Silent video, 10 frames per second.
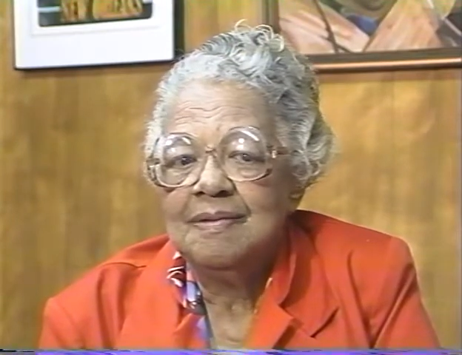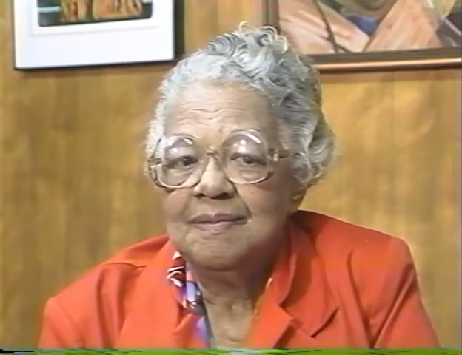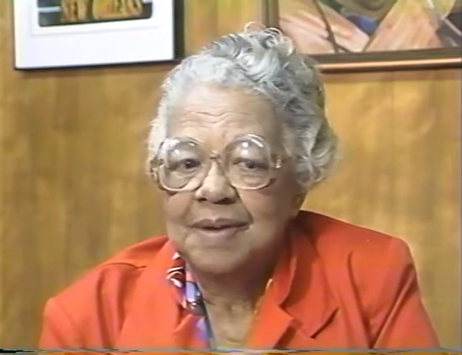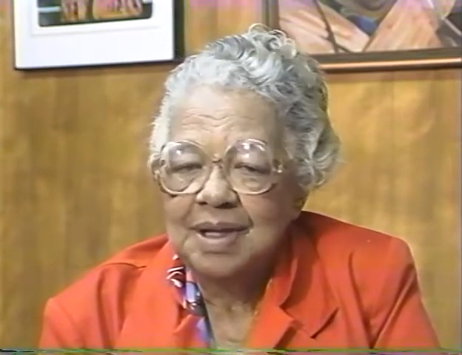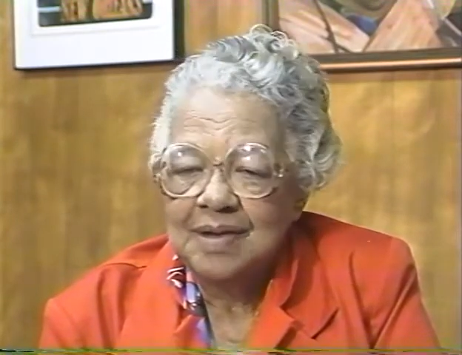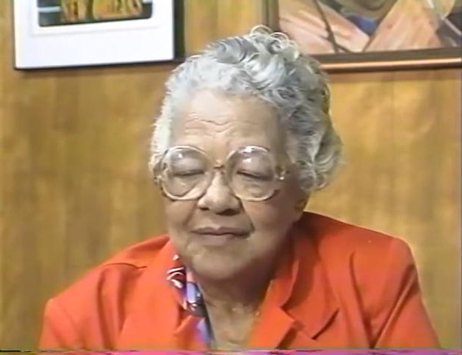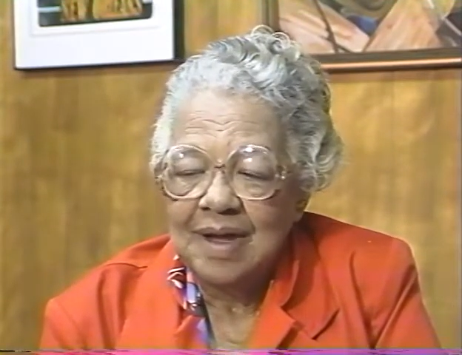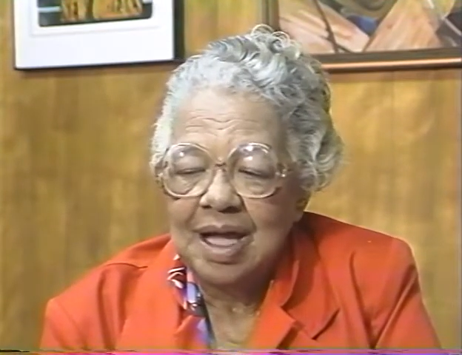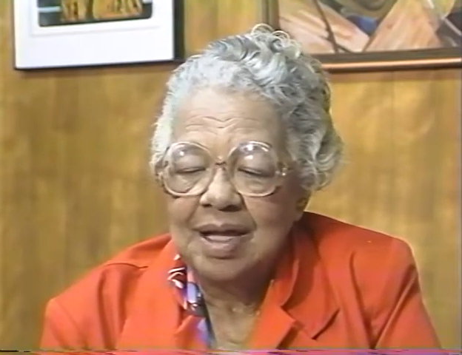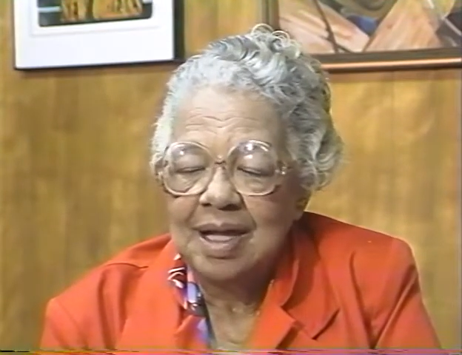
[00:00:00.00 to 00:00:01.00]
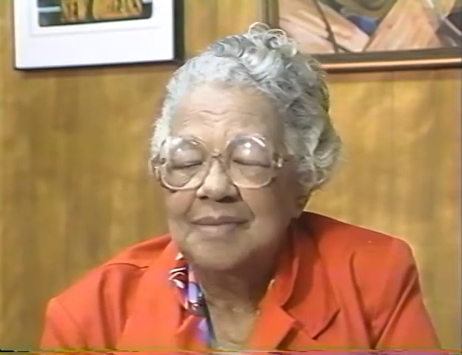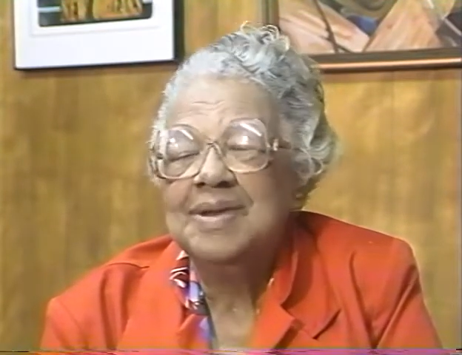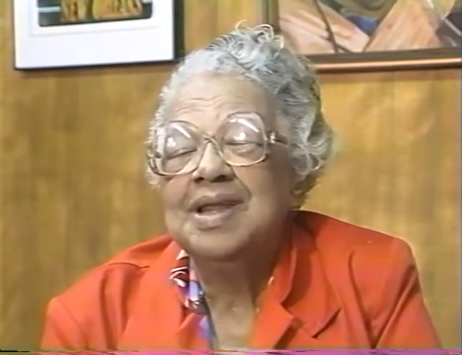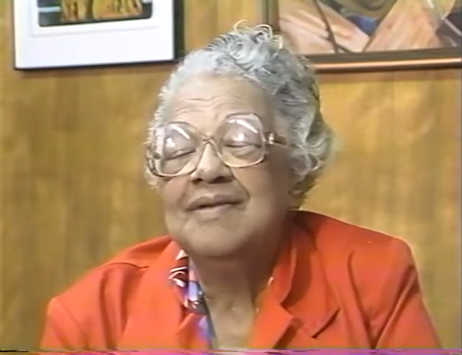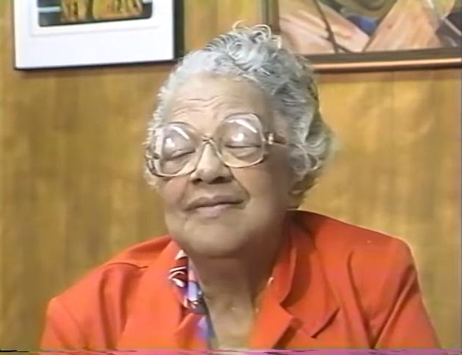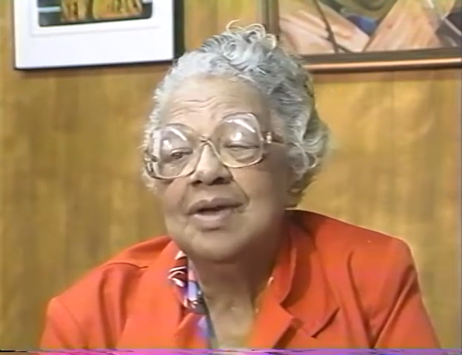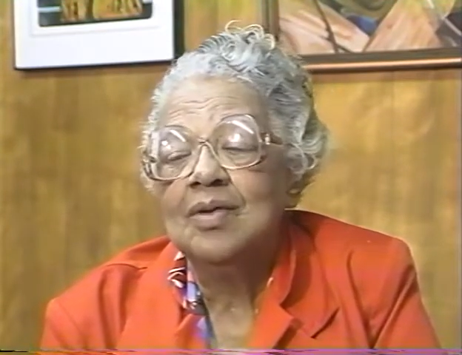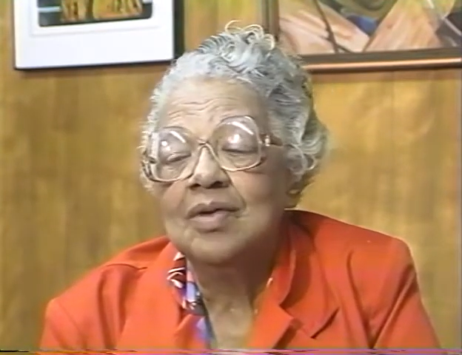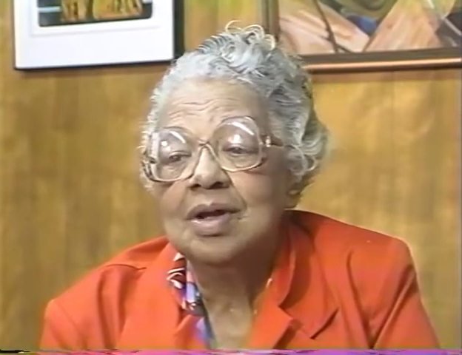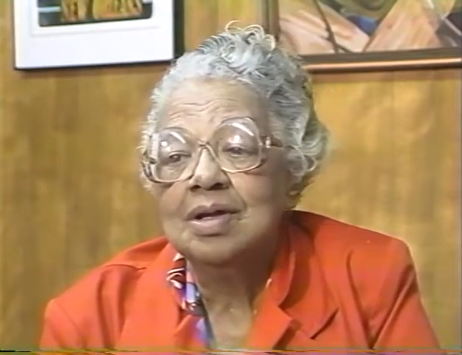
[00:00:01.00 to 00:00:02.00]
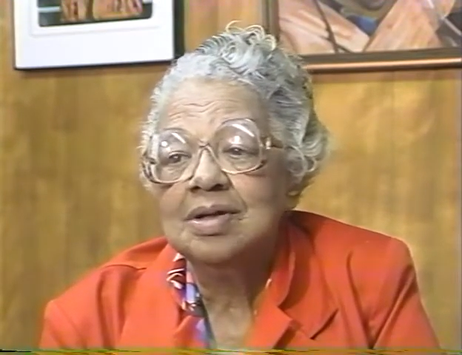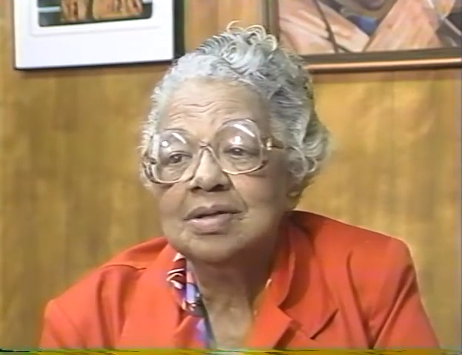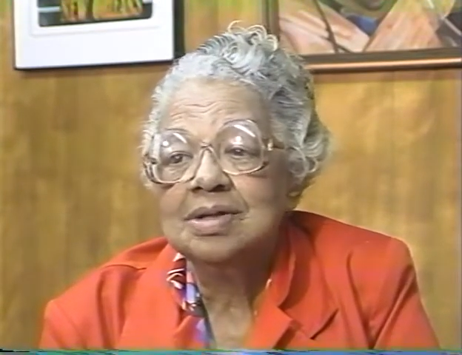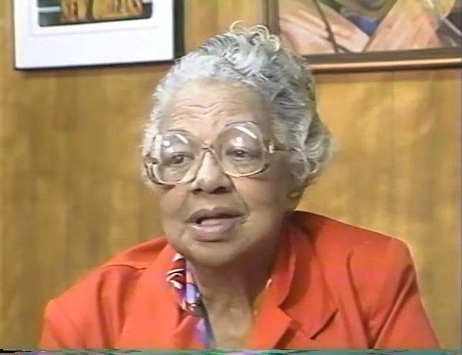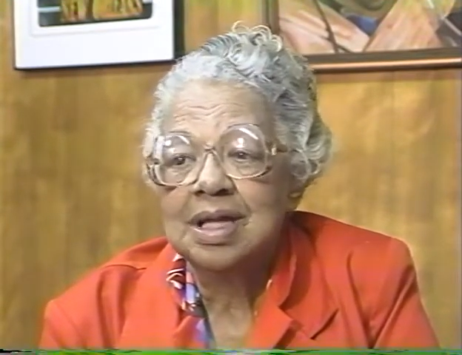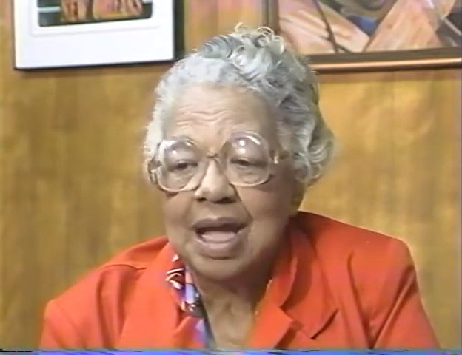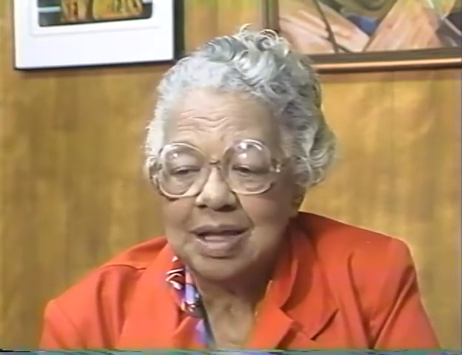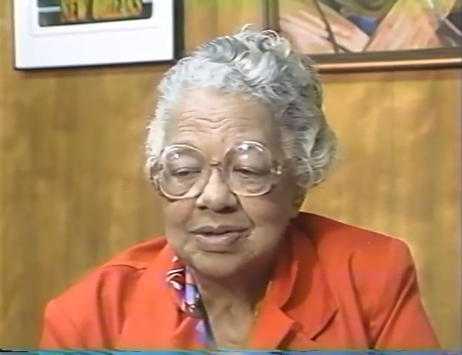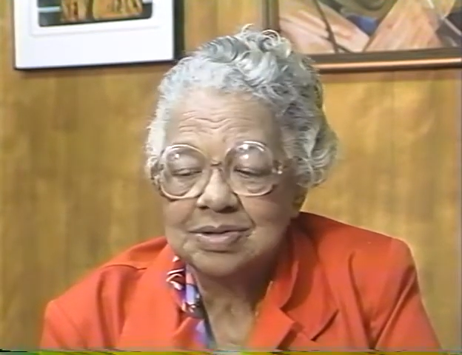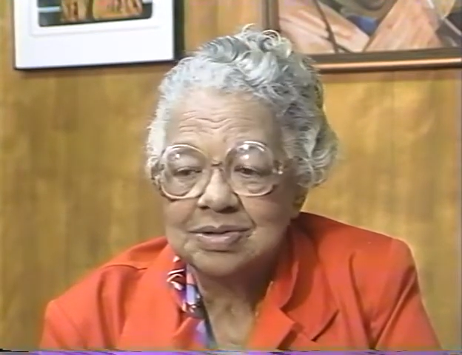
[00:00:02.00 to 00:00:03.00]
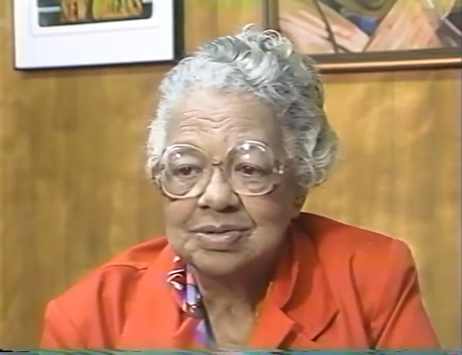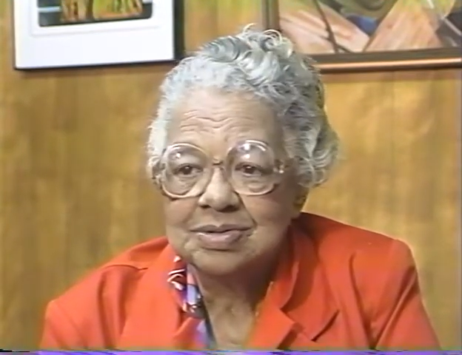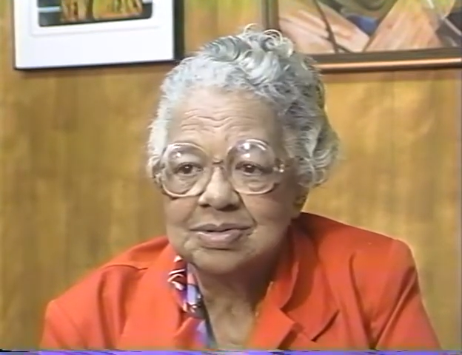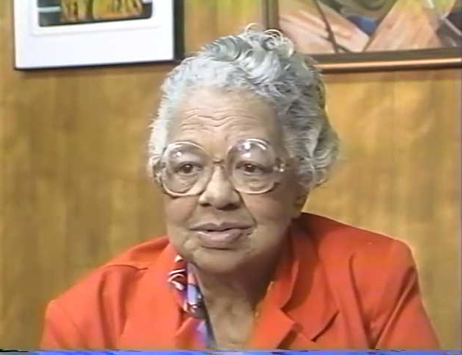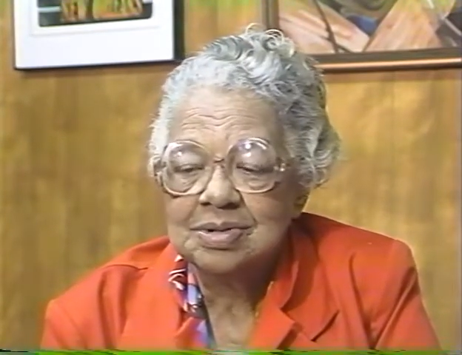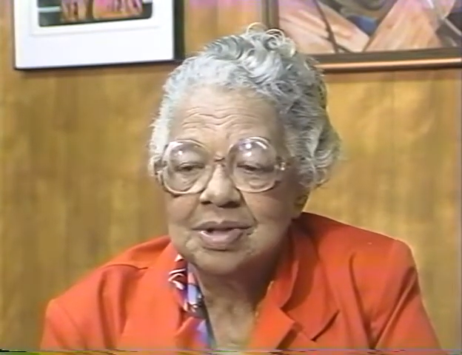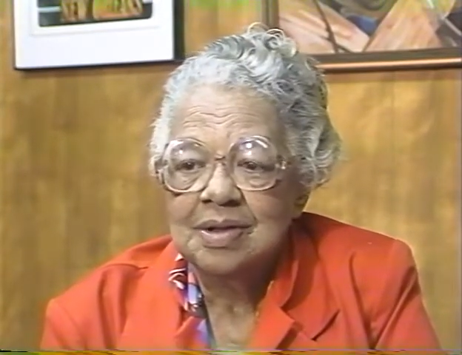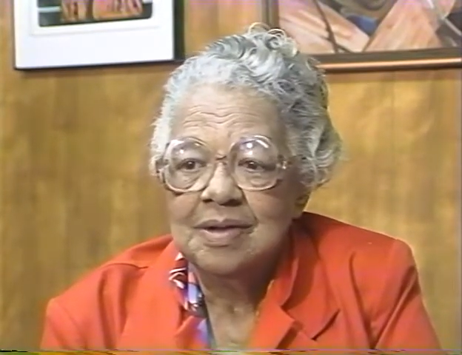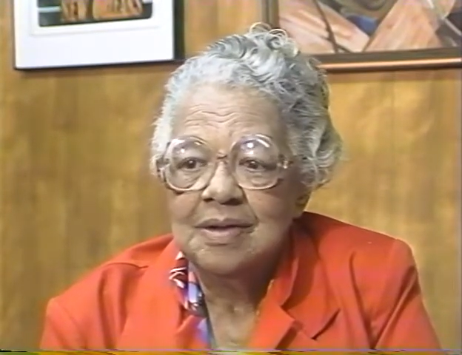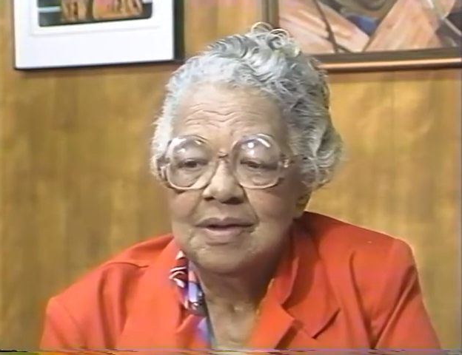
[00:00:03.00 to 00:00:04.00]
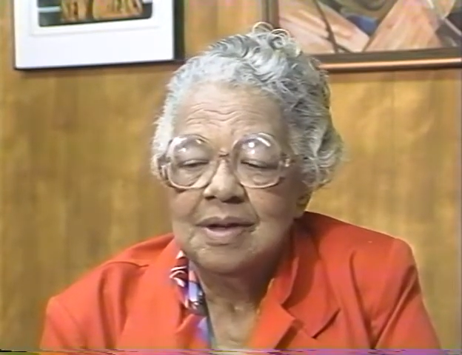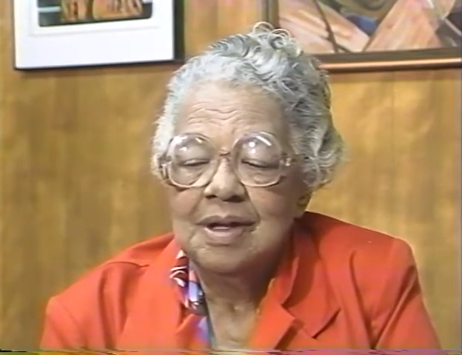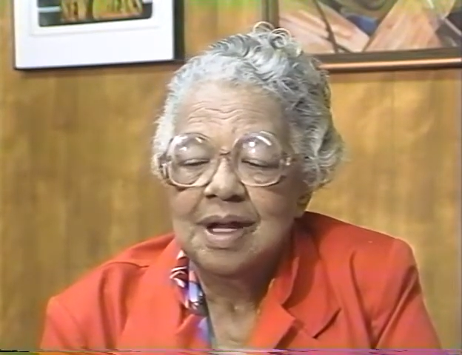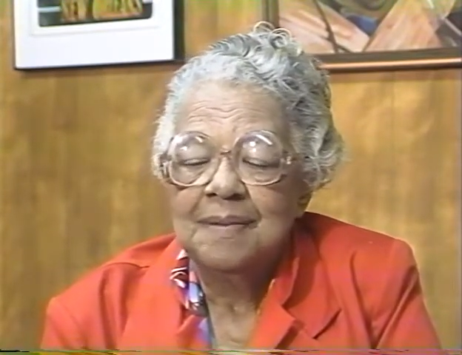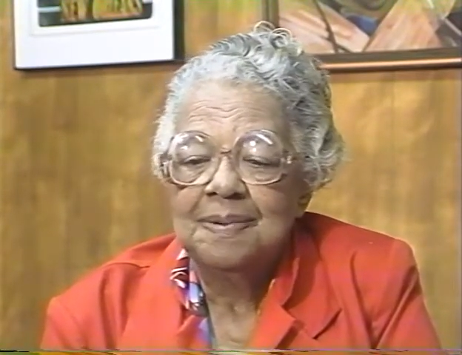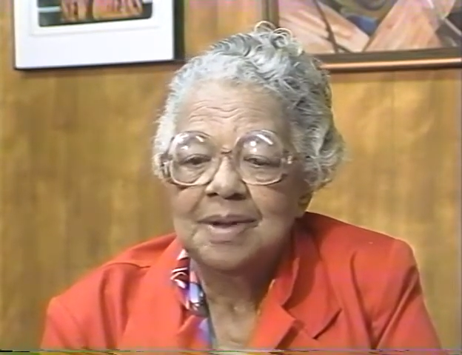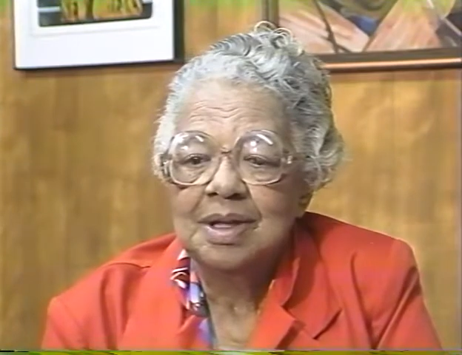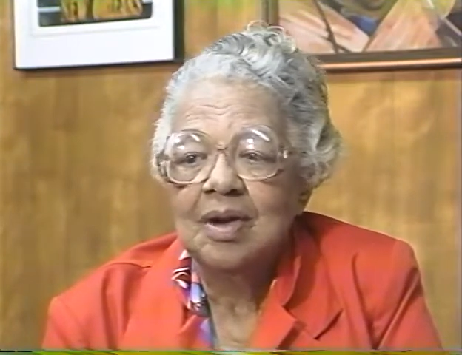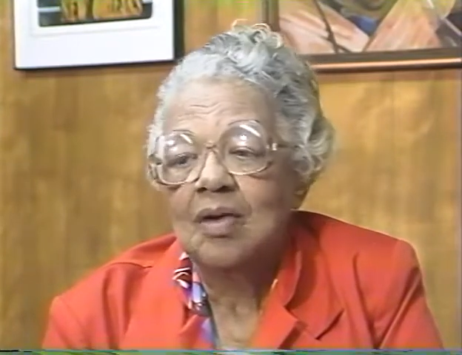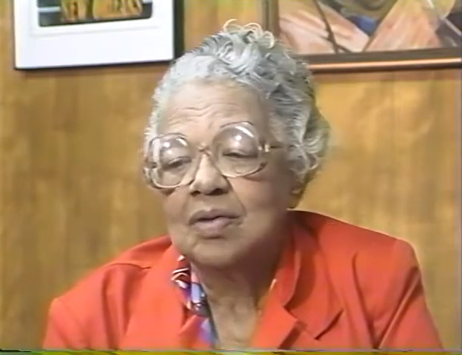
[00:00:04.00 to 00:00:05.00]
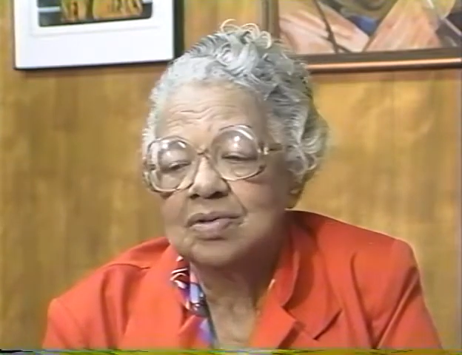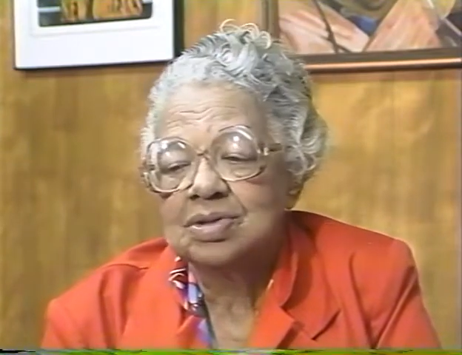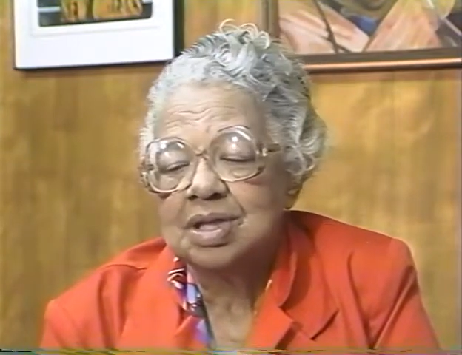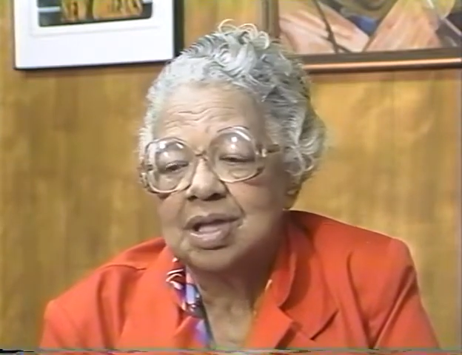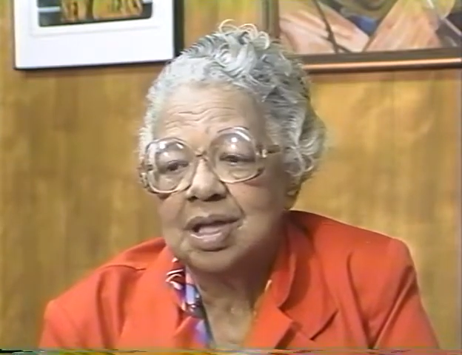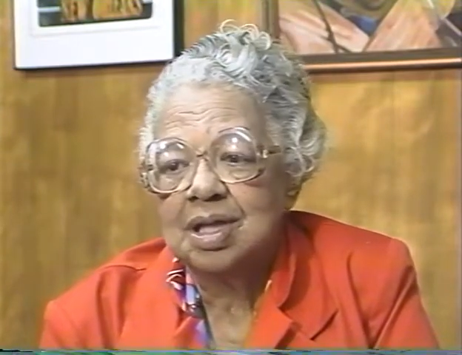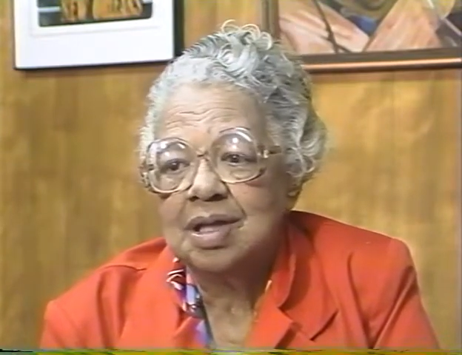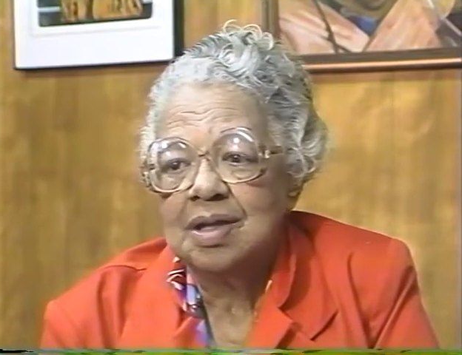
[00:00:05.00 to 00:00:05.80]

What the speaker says: played the viola in high school. I played all city.